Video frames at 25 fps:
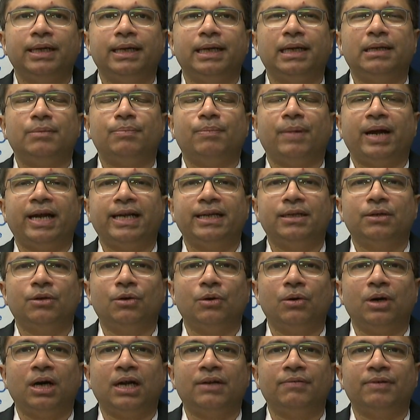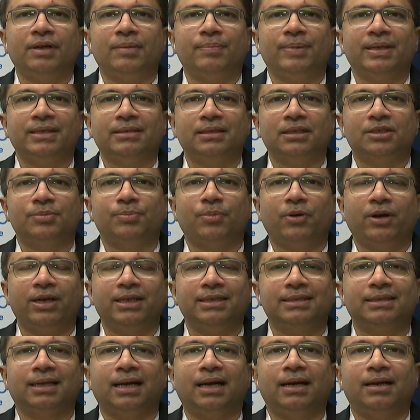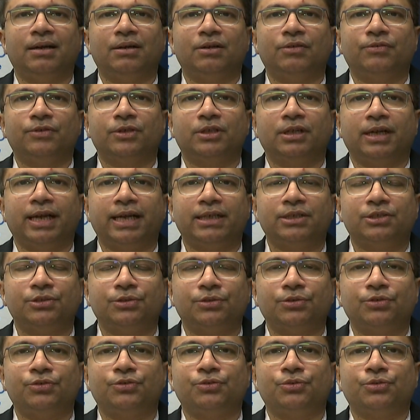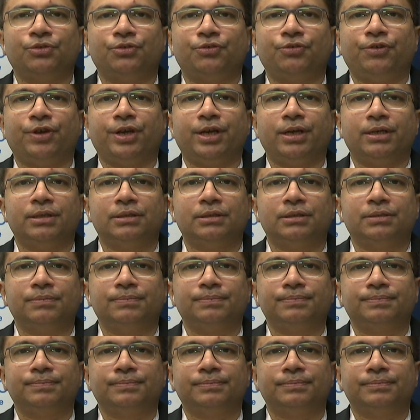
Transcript: it might go 100 basis points higher over the next two to two to three years.